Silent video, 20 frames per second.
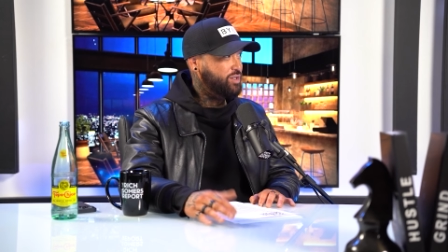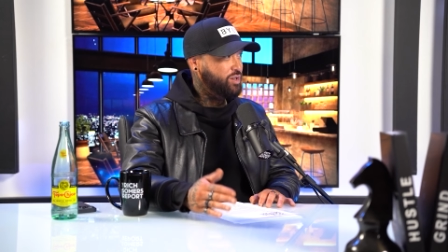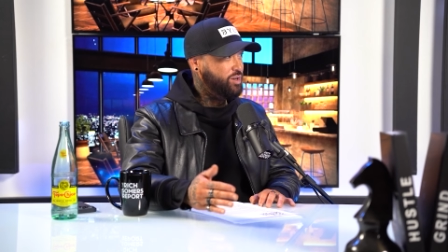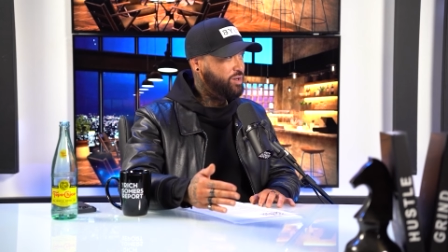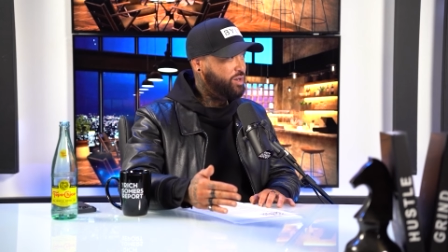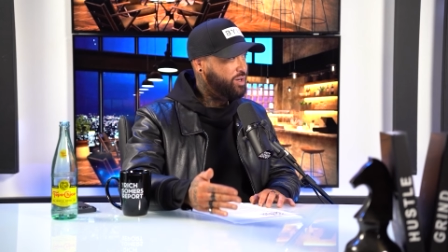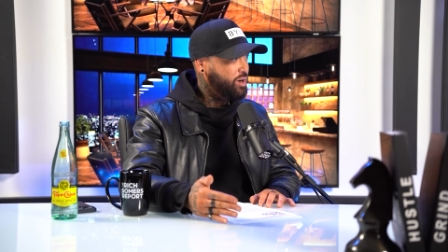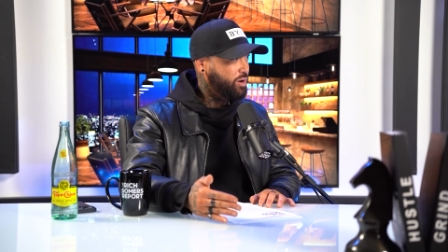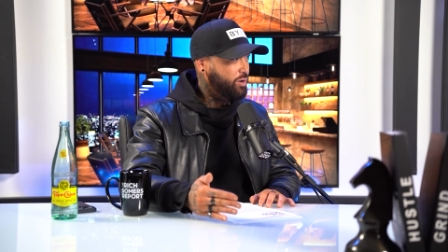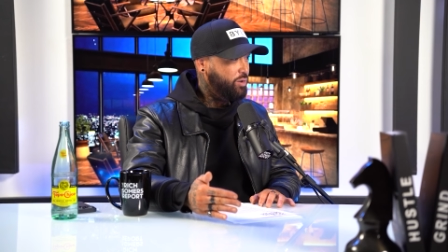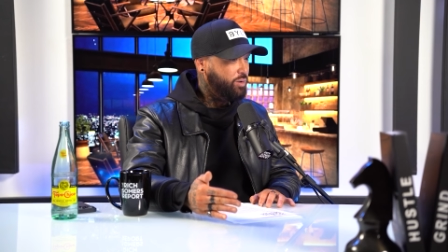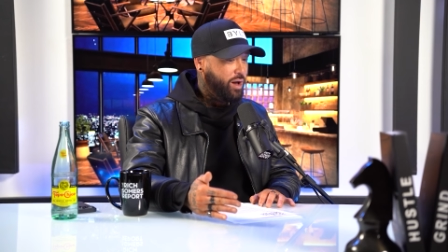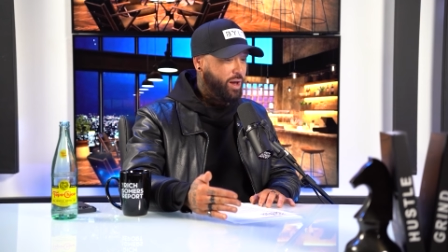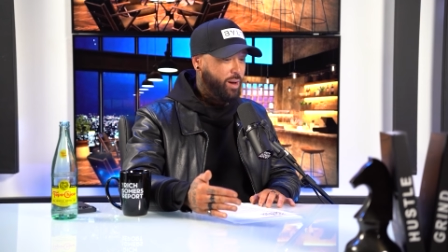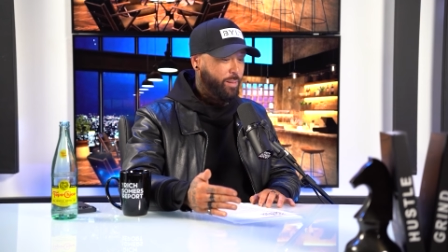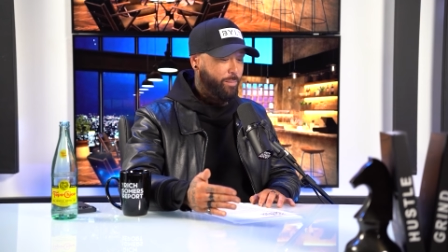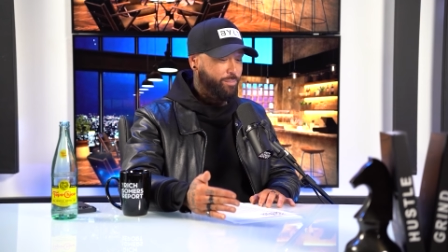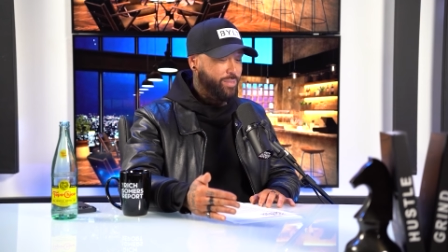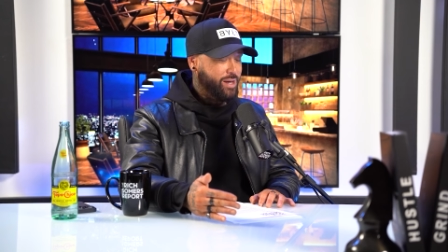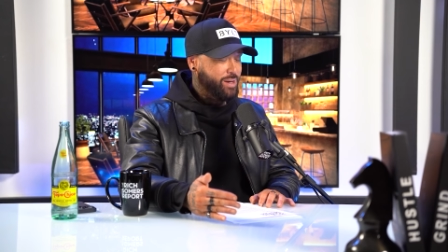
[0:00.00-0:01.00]
and you can go
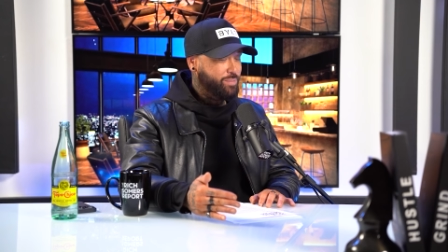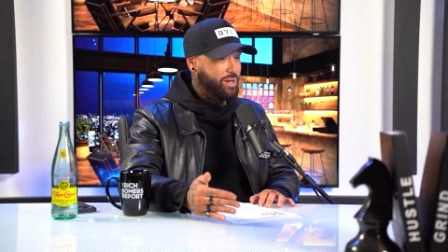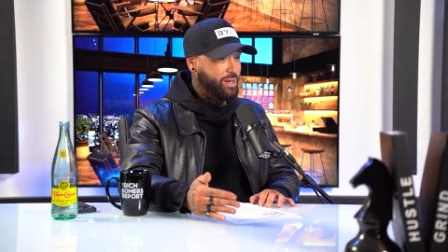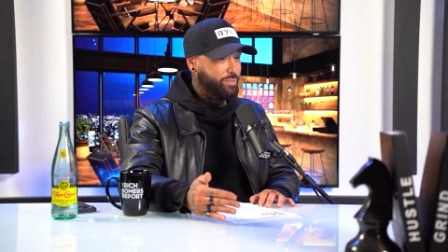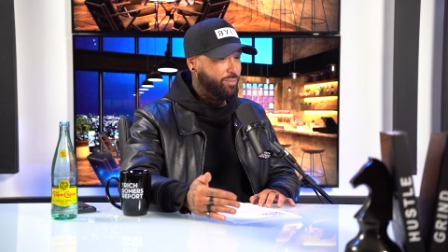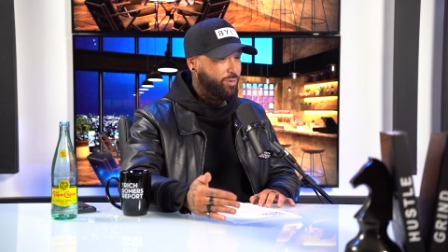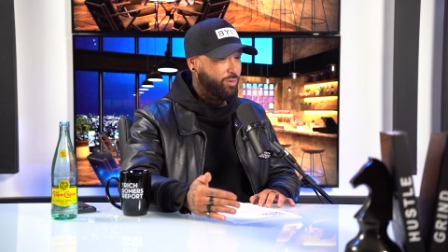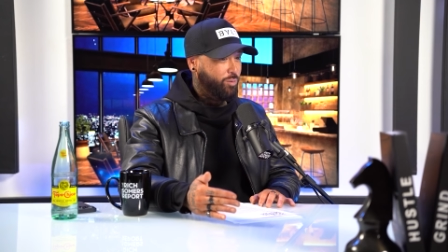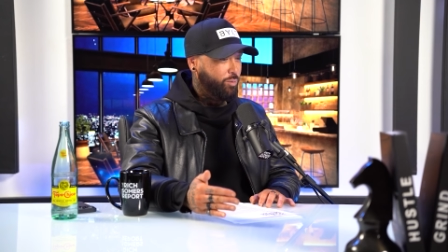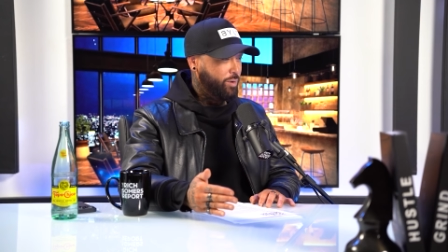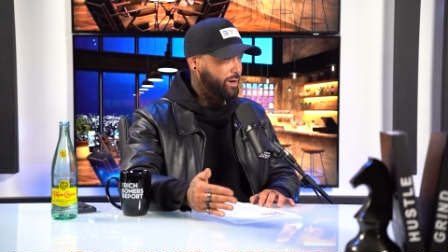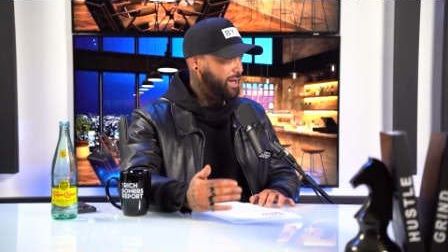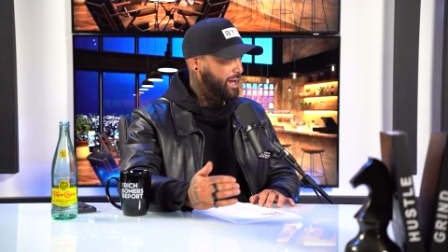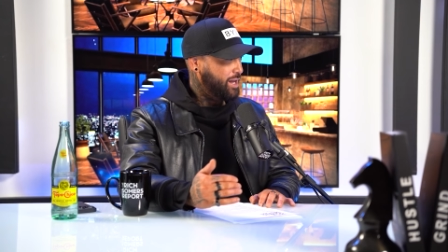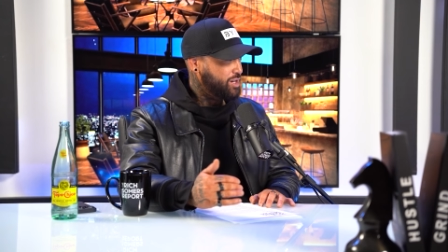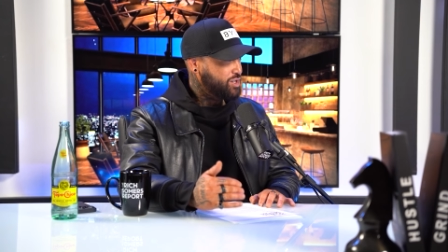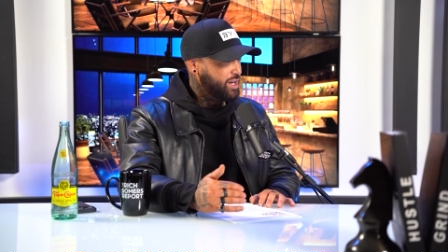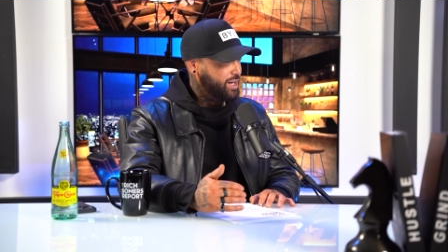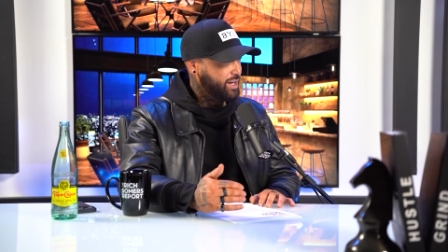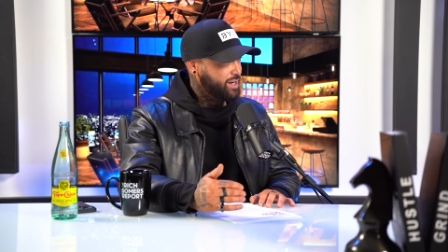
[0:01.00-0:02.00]
meet people one
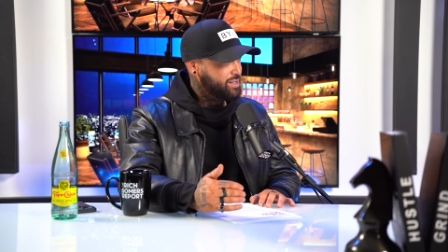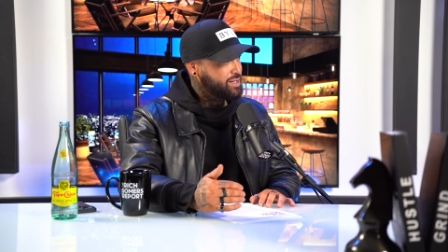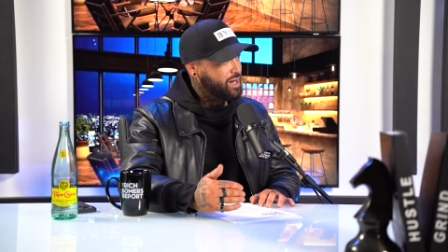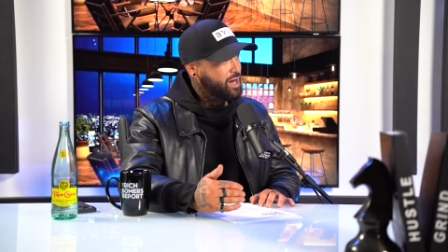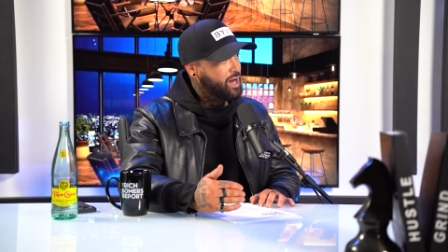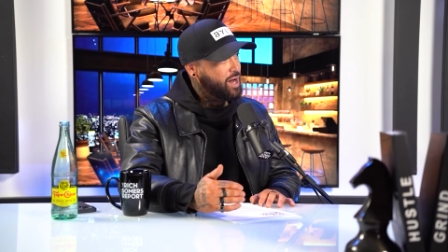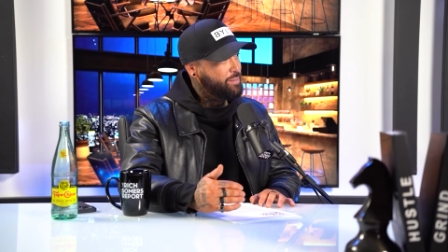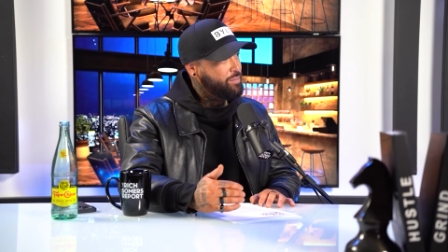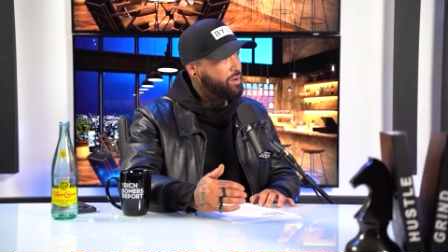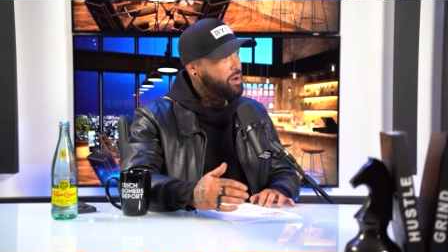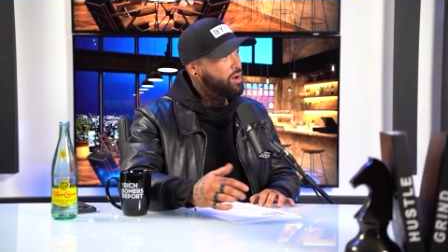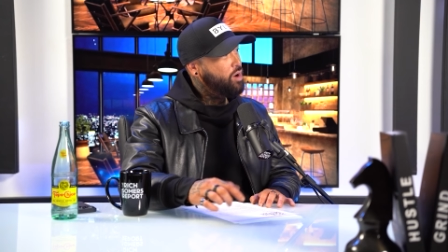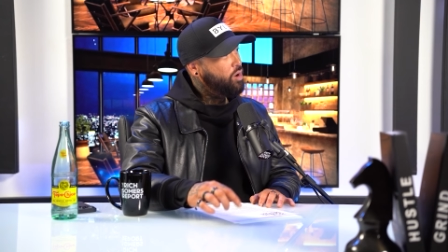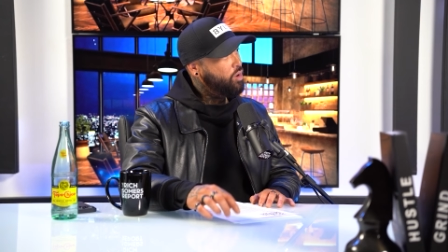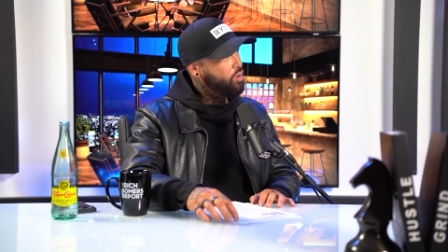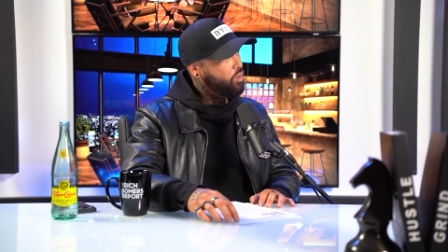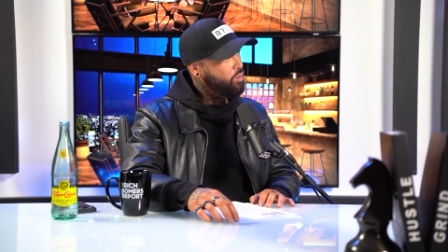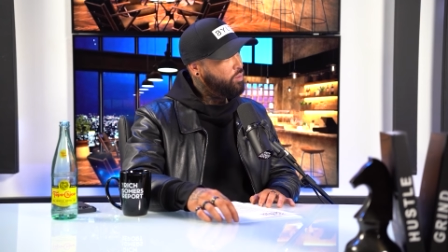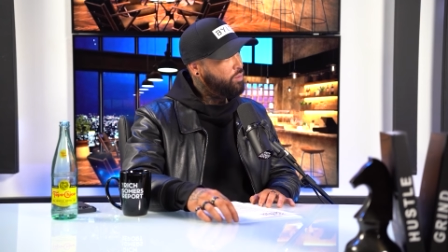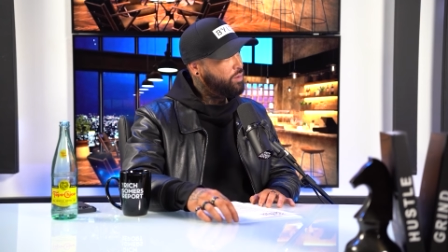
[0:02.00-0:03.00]
handshake at a time.
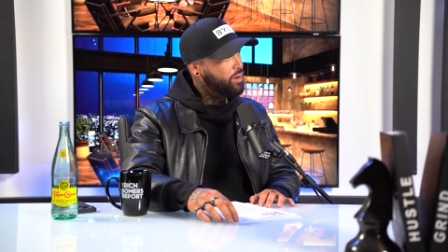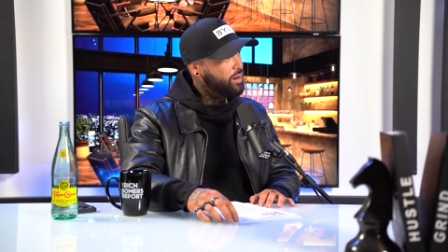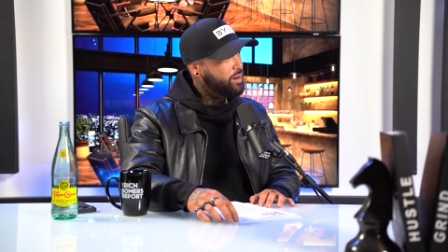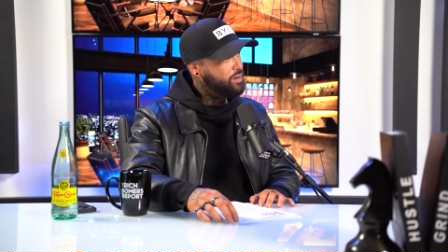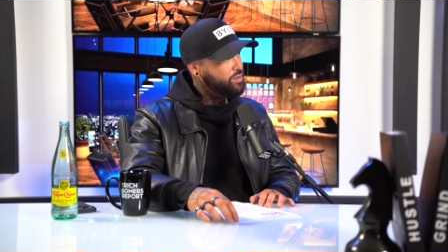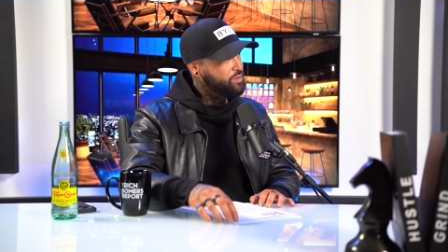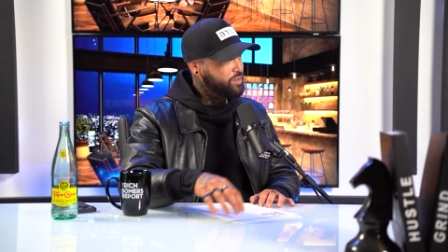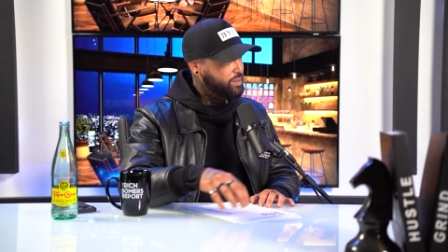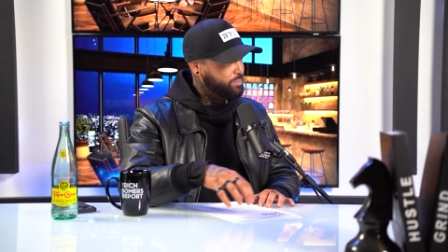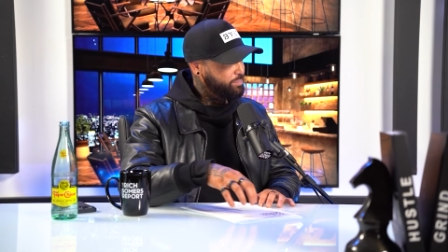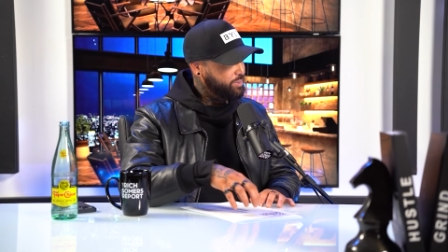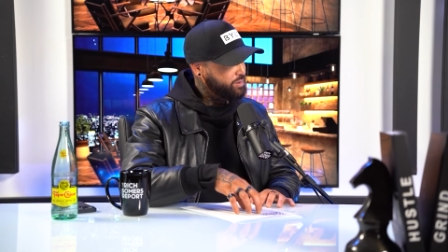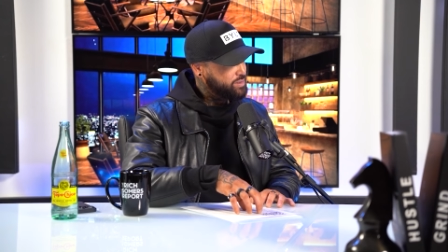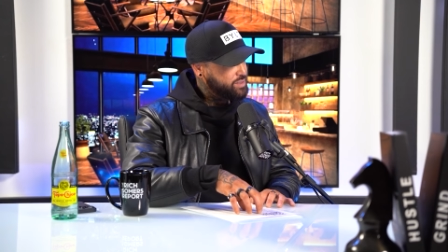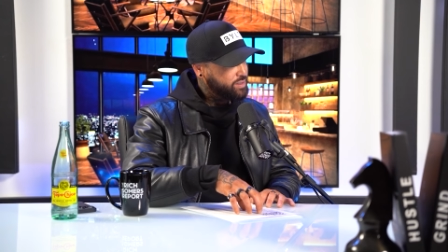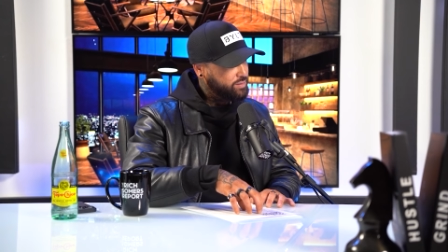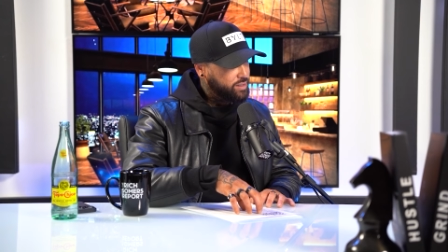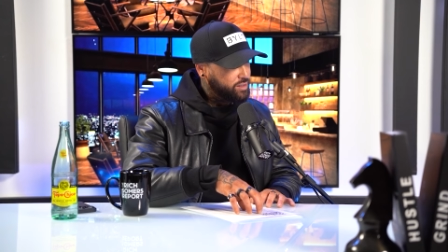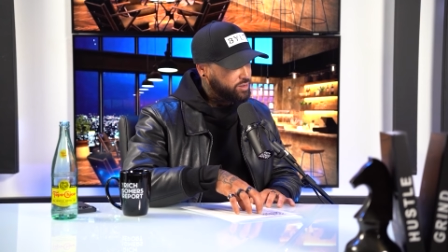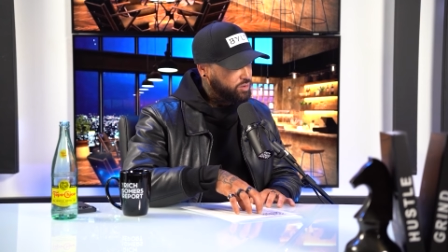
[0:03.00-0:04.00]
Or you can build
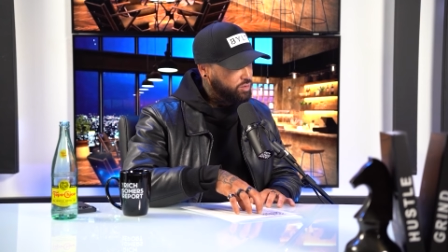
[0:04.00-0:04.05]
something